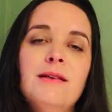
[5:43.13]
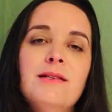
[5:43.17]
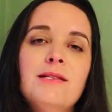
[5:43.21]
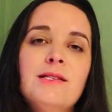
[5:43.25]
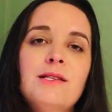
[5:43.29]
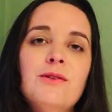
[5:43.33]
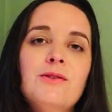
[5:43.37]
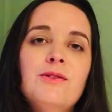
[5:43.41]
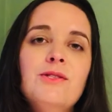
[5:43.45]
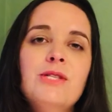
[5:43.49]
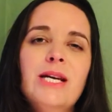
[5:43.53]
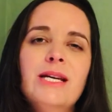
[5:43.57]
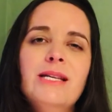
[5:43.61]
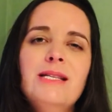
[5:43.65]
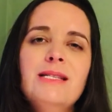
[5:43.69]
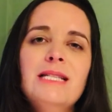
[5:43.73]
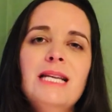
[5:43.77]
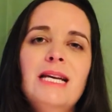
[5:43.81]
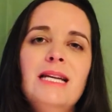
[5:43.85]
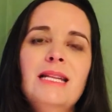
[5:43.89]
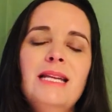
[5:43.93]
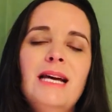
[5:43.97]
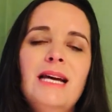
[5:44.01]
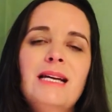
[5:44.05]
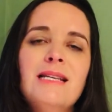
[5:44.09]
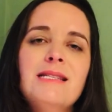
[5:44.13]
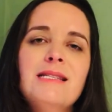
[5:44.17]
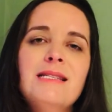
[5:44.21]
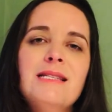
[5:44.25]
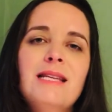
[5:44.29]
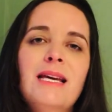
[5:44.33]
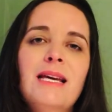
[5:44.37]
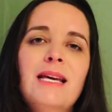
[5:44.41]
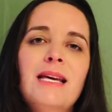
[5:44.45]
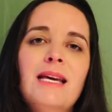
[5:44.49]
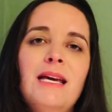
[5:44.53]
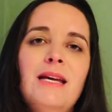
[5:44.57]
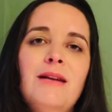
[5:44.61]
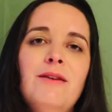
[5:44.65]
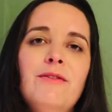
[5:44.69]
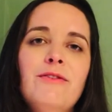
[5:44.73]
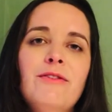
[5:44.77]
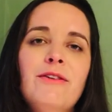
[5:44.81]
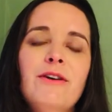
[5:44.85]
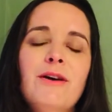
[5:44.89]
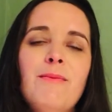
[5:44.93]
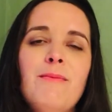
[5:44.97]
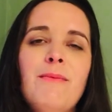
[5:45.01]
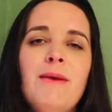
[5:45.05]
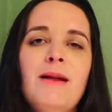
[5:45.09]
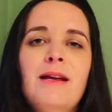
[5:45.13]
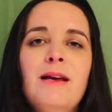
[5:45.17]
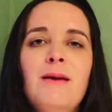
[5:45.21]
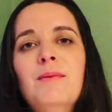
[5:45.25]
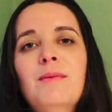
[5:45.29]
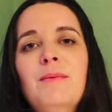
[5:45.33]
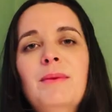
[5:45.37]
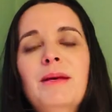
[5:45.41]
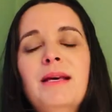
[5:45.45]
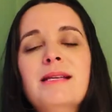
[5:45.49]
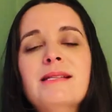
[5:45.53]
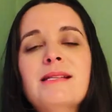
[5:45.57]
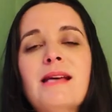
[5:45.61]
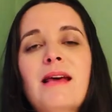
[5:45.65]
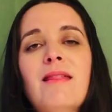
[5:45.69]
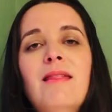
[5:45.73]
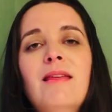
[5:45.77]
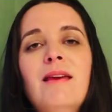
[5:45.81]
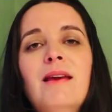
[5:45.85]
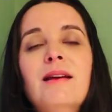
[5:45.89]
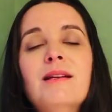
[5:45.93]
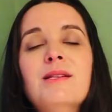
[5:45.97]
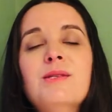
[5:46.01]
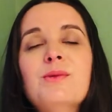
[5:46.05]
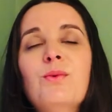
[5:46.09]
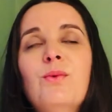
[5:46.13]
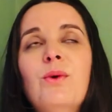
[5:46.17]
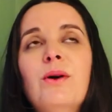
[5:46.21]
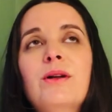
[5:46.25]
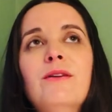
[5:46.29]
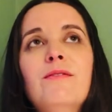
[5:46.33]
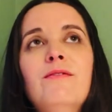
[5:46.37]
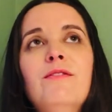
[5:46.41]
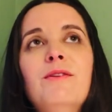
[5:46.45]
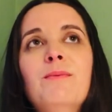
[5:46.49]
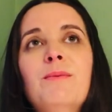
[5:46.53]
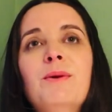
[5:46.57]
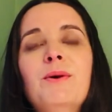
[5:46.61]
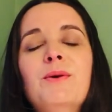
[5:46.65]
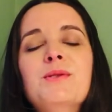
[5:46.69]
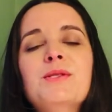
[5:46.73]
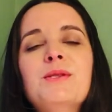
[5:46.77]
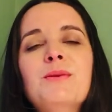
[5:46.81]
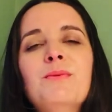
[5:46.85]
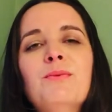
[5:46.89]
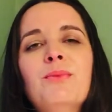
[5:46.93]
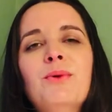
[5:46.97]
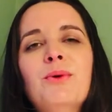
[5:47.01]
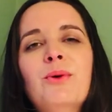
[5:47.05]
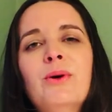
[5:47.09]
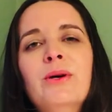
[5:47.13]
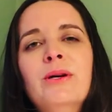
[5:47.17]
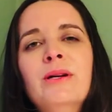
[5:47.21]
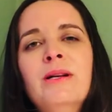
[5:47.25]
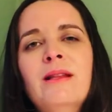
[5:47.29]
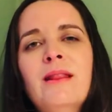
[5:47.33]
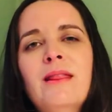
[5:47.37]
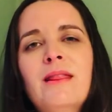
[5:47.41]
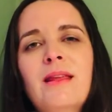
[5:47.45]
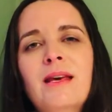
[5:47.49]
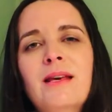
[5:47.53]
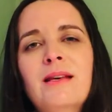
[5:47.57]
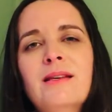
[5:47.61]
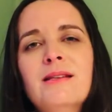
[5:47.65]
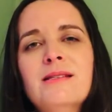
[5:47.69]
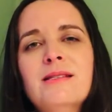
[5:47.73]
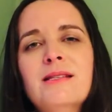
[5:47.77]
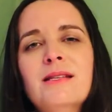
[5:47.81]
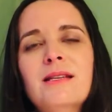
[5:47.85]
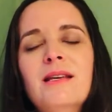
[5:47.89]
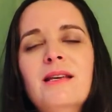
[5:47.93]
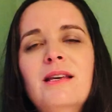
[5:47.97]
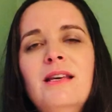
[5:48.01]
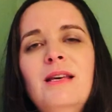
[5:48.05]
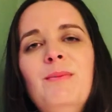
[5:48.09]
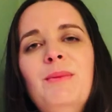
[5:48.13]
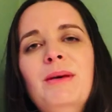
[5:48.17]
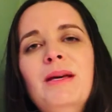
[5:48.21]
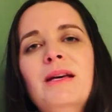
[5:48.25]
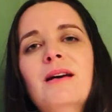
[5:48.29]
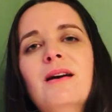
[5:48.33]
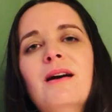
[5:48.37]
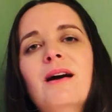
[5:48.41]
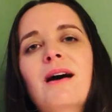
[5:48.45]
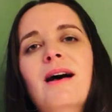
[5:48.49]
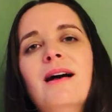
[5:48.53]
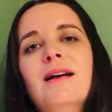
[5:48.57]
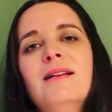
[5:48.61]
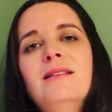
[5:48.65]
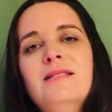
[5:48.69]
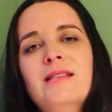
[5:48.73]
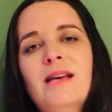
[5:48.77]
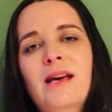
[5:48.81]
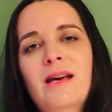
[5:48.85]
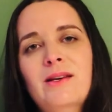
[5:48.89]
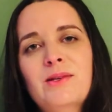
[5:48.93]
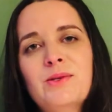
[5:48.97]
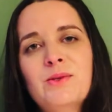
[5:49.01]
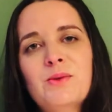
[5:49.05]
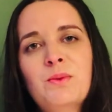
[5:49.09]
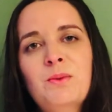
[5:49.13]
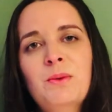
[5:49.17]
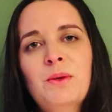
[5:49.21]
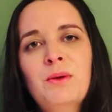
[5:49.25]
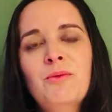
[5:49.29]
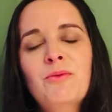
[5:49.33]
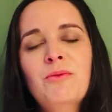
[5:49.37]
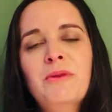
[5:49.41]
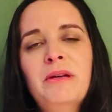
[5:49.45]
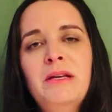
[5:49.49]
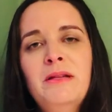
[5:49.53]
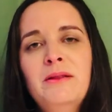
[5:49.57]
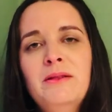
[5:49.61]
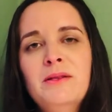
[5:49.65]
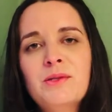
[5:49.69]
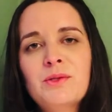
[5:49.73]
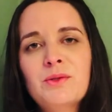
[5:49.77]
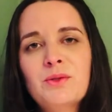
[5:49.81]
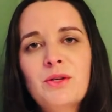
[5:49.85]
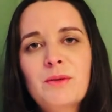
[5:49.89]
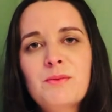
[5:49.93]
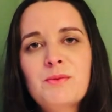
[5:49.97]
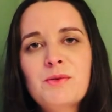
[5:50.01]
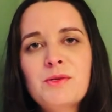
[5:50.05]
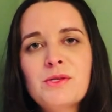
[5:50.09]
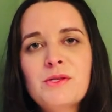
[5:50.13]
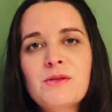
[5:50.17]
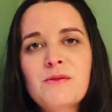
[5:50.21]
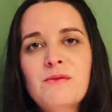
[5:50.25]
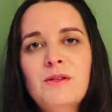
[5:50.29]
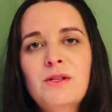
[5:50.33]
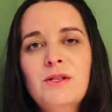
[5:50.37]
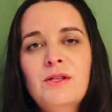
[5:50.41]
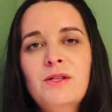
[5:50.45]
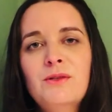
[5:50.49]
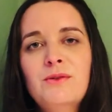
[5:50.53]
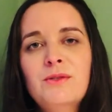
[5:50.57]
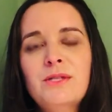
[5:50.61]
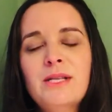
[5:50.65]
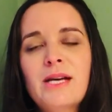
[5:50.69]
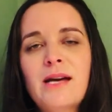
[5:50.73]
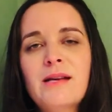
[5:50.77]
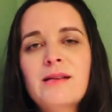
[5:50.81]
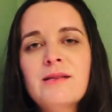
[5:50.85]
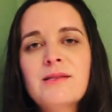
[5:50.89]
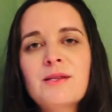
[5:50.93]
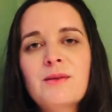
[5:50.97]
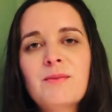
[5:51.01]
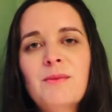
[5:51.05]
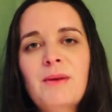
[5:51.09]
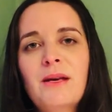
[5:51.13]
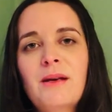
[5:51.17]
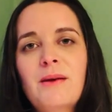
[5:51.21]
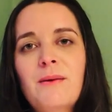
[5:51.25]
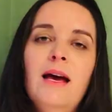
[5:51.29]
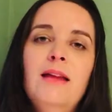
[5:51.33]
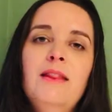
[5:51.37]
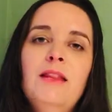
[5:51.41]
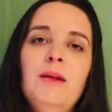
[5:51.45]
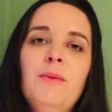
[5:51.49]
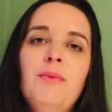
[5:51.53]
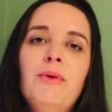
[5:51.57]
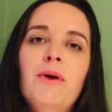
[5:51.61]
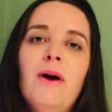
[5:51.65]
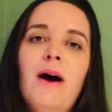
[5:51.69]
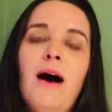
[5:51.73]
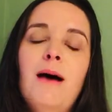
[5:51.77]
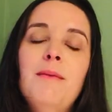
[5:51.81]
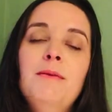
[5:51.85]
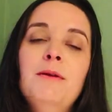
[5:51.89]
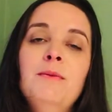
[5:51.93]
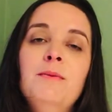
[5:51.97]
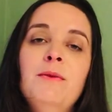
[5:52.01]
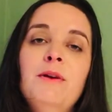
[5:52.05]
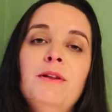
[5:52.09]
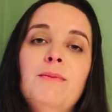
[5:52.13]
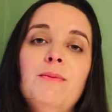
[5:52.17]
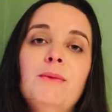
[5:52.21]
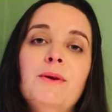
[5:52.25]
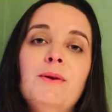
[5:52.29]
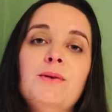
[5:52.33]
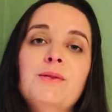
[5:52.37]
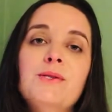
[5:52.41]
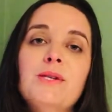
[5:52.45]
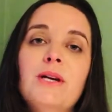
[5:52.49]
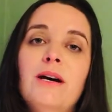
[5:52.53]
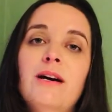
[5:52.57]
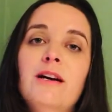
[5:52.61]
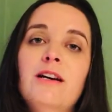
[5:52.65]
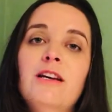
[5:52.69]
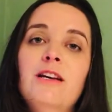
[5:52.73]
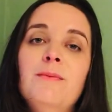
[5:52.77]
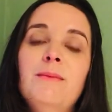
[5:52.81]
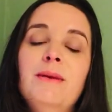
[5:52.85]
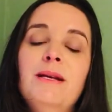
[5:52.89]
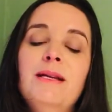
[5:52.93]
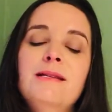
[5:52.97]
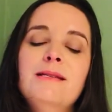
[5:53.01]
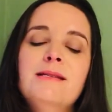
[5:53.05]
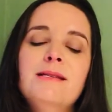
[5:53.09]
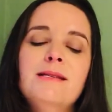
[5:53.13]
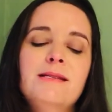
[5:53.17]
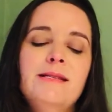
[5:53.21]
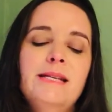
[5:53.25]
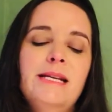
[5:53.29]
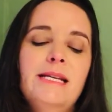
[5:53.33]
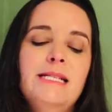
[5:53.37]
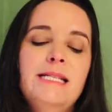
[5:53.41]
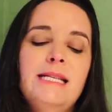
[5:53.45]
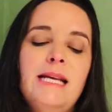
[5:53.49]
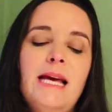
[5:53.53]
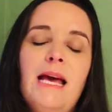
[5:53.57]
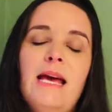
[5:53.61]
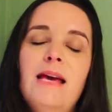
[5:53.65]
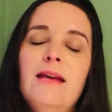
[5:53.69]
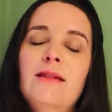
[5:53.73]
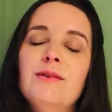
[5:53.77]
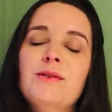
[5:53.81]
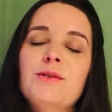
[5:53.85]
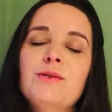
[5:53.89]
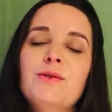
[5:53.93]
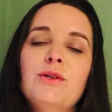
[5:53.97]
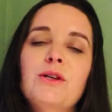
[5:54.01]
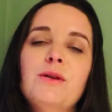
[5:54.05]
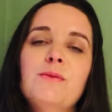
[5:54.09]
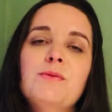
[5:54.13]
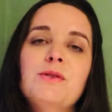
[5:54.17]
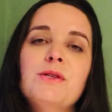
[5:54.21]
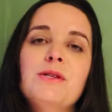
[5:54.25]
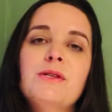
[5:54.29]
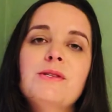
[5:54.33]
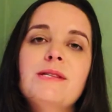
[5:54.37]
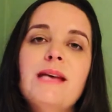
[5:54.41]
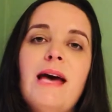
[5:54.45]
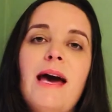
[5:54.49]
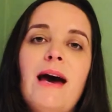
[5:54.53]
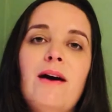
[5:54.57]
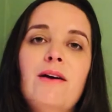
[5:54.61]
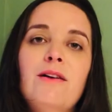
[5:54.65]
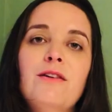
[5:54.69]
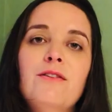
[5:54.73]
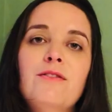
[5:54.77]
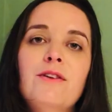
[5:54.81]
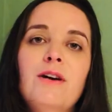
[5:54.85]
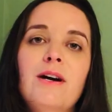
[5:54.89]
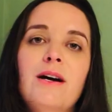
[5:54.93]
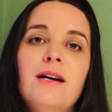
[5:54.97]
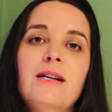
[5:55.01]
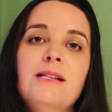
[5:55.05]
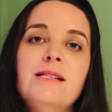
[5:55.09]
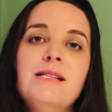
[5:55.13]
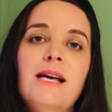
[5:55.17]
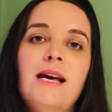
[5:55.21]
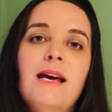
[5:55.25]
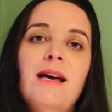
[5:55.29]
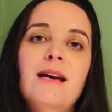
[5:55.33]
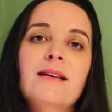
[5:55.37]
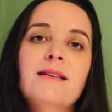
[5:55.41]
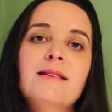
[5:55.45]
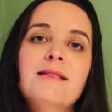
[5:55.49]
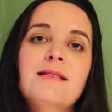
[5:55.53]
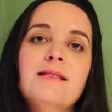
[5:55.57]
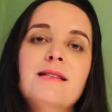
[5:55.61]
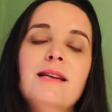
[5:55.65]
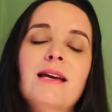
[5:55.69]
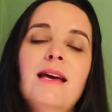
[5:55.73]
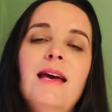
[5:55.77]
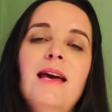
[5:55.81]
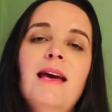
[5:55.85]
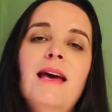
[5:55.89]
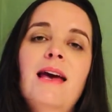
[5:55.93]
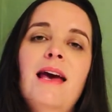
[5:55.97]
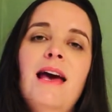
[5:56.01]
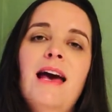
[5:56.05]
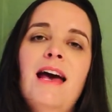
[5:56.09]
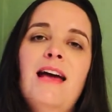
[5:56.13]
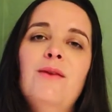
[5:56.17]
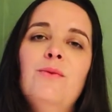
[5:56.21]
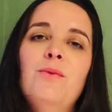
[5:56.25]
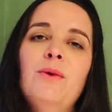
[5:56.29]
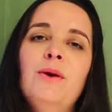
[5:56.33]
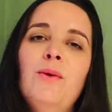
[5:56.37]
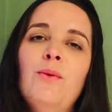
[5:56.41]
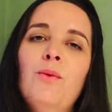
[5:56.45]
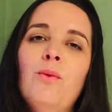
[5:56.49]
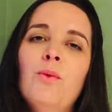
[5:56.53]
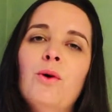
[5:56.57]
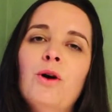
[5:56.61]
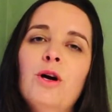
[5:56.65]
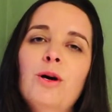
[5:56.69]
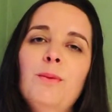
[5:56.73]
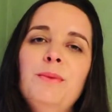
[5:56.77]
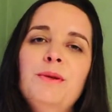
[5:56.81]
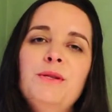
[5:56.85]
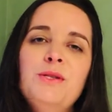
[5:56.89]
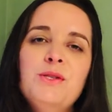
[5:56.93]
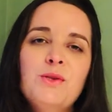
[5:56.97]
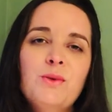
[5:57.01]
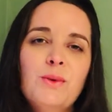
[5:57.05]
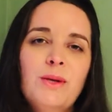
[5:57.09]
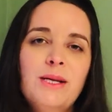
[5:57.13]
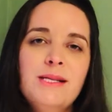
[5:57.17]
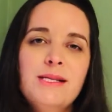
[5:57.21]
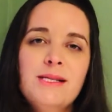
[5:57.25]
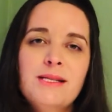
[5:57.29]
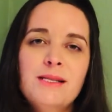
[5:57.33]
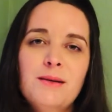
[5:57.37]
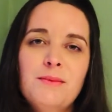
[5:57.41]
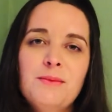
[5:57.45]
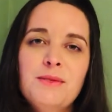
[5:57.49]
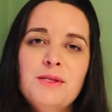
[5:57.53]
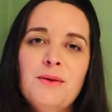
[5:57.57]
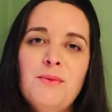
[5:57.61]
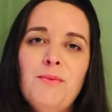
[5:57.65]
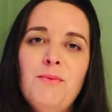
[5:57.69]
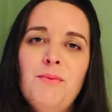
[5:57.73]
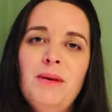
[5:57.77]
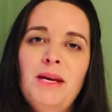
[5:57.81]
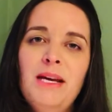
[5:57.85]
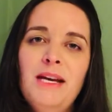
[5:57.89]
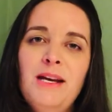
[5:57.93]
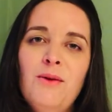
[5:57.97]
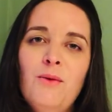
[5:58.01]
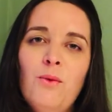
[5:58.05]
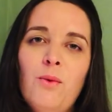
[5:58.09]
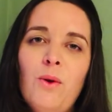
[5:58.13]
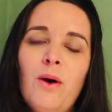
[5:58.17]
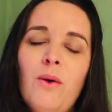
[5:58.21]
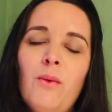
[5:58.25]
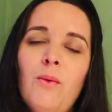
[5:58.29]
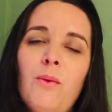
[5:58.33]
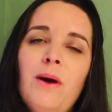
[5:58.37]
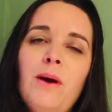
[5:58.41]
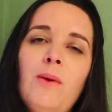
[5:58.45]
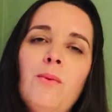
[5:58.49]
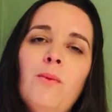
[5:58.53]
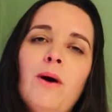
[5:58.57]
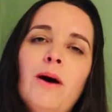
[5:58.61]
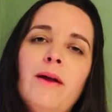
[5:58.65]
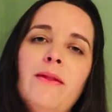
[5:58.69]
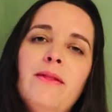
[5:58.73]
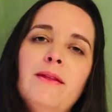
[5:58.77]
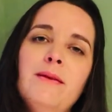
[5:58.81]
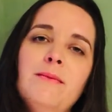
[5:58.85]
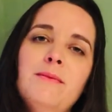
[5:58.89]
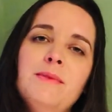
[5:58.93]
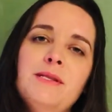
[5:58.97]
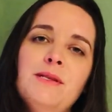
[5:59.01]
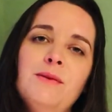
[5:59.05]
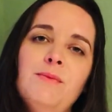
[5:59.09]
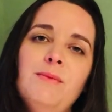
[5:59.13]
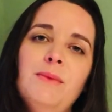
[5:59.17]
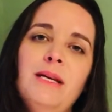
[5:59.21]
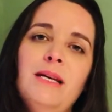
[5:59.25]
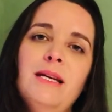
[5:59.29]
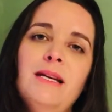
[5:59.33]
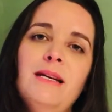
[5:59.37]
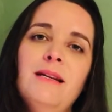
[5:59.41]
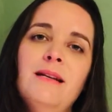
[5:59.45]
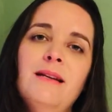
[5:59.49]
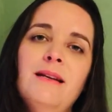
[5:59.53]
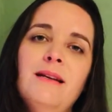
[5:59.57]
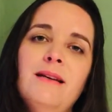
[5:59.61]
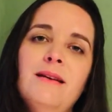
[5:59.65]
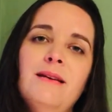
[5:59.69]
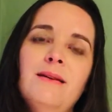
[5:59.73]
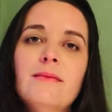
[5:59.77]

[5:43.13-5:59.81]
So just let that sink in for a minute because I think it's one of the most important things to keep in context when we read the scriptures of the New Testament. And the problem with most arguments is they take the scriptures out of context and we warp and twist them to mean what we want them to mean